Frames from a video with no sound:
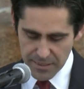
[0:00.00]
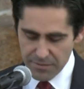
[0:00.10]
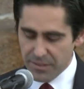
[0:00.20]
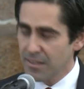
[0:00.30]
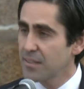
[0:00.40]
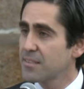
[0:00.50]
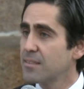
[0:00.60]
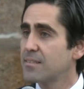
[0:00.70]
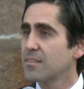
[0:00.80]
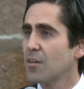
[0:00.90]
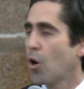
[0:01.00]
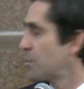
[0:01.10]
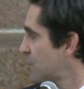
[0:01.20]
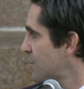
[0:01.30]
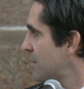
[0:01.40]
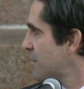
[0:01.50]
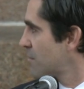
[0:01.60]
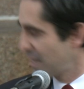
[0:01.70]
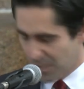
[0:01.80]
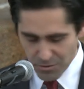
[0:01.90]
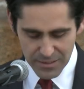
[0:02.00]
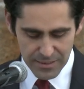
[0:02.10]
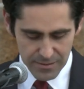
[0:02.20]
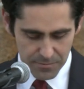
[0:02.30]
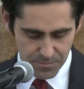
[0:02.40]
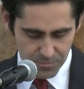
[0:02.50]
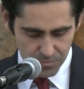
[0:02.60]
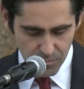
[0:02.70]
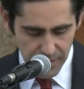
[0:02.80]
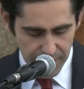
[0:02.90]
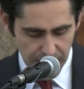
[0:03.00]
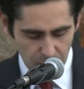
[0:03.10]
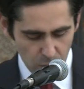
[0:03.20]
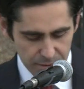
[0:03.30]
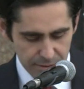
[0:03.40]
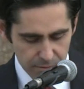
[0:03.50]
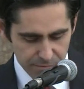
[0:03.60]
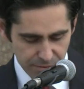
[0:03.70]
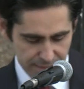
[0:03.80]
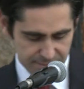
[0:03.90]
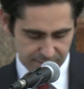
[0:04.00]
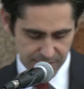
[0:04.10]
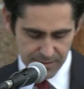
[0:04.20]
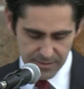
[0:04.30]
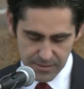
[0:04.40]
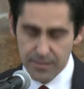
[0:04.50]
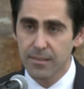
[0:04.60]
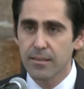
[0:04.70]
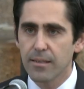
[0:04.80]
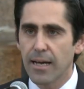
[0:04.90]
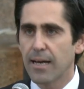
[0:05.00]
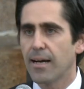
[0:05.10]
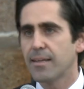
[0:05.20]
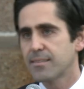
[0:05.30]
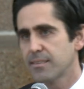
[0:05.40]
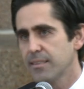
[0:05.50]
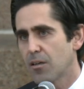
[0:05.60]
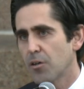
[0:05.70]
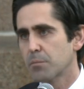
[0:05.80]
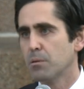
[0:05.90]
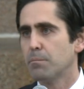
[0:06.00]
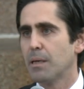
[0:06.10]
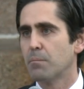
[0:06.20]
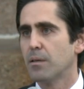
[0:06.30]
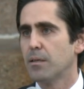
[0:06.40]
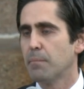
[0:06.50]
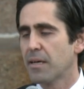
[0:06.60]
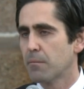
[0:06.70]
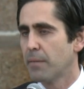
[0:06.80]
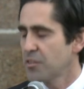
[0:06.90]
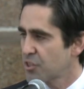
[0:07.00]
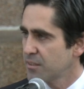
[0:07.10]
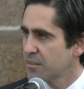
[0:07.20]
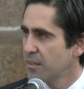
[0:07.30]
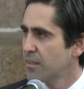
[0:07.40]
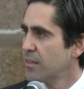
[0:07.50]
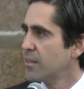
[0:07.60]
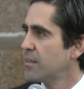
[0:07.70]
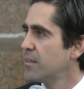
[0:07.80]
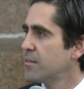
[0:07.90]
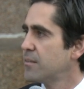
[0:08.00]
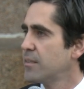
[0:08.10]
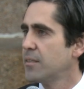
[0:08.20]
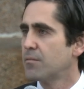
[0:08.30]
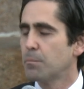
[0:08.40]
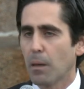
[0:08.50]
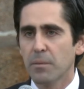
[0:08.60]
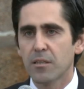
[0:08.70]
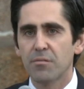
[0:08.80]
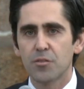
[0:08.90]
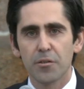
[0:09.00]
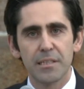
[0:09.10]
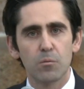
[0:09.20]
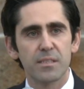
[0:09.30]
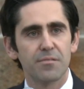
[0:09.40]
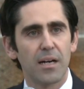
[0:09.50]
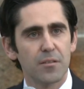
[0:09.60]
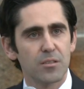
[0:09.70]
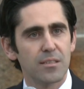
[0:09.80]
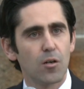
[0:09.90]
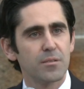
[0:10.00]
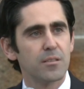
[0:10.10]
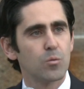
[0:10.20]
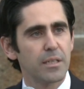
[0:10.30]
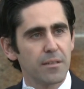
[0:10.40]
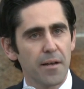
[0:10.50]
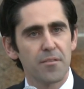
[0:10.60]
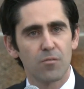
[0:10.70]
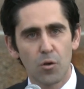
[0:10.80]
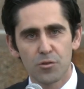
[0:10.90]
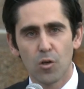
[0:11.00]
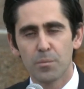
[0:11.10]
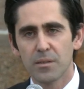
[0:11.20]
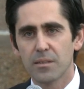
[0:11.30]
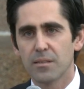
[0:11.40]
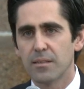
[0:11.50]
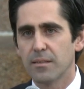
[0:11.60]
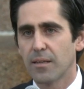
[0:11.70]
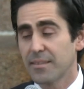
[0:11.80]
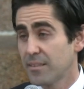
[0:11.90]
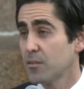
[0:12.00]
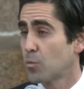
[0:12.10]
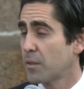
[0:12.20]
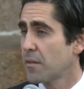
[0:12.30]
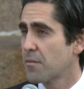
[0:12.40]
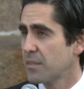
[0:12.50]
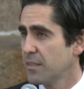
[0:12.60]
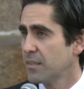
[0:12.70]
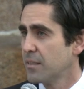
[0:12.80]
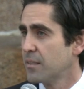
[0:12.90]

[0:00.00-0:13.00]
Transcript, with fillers: giving us this opportunity. Thank you indeed. well, dear friends, as the honorable mayor mentioned, the Republic of Turkey was founded on the 29th of October 1923